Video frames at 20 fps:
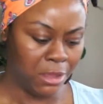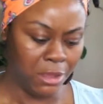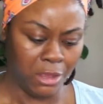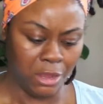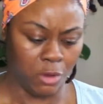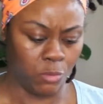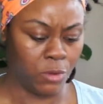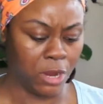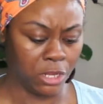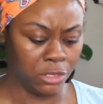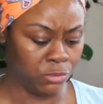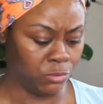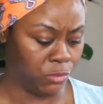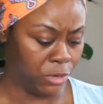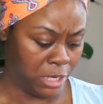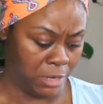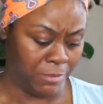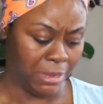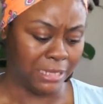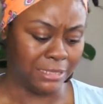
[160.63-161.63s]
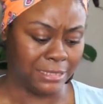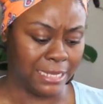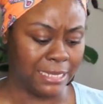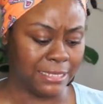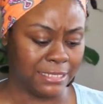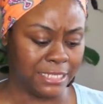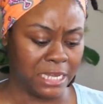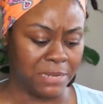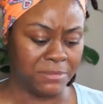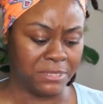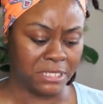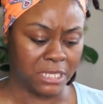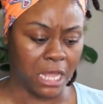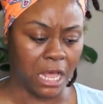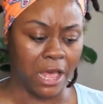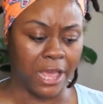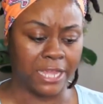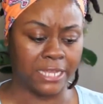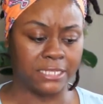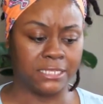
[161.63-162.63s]
a regular one about that same
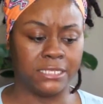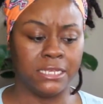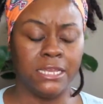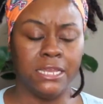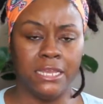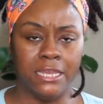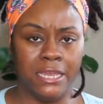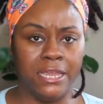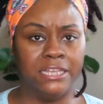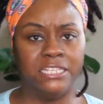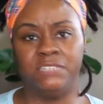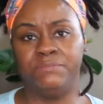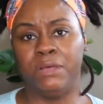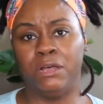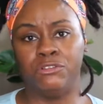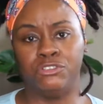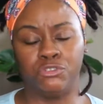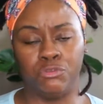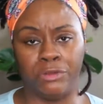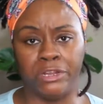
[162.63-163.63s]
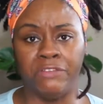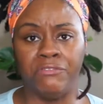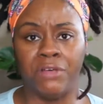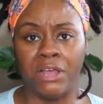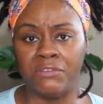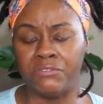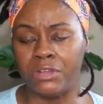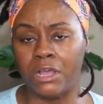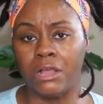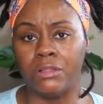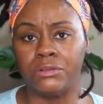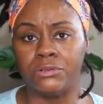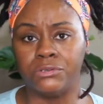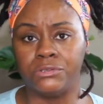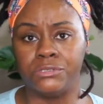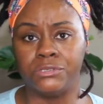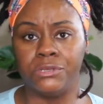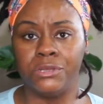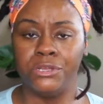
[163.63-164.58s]
size is about $25.